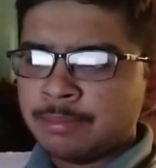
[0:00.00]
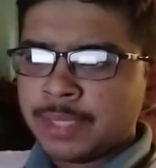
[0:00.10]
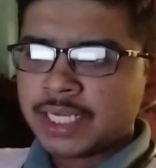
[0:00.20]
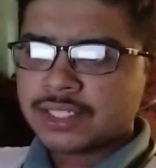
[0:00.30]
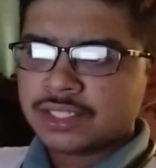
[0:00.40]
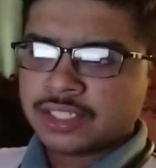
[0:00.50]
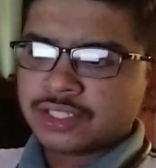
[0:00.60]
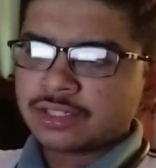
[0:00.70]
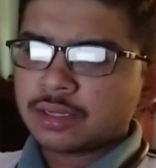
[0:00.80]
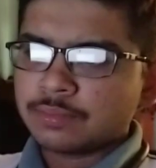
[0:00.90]
mixed
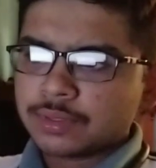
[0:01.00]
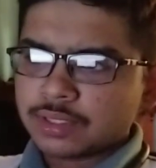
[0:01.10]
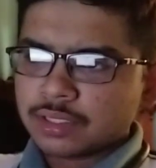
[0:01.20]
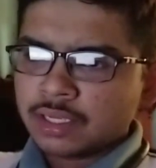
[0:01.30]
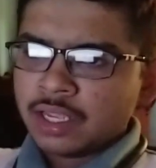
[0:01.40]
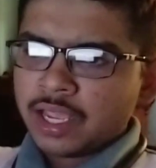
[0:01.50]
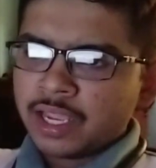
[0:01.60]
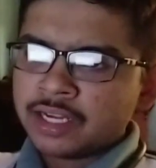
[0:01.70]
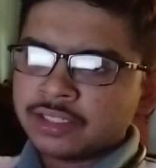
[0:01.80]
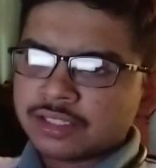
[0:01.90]
systems,
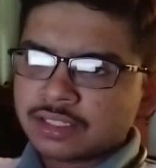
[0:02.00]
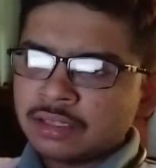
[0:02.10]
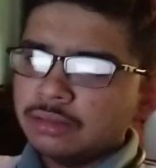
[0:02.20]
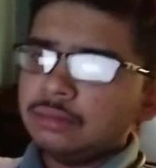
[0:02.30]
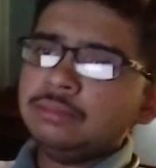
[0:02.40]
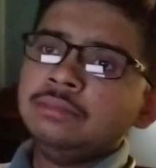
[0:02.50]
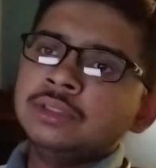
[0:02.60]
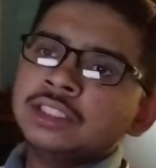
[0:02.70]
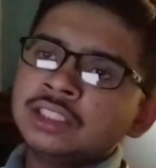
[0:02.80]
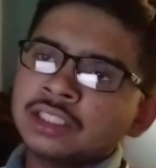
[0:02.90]
and some
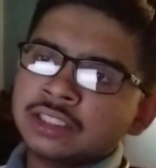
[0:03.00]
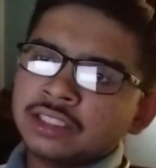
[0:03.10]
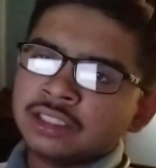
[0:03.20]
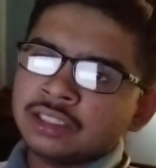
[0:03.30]
other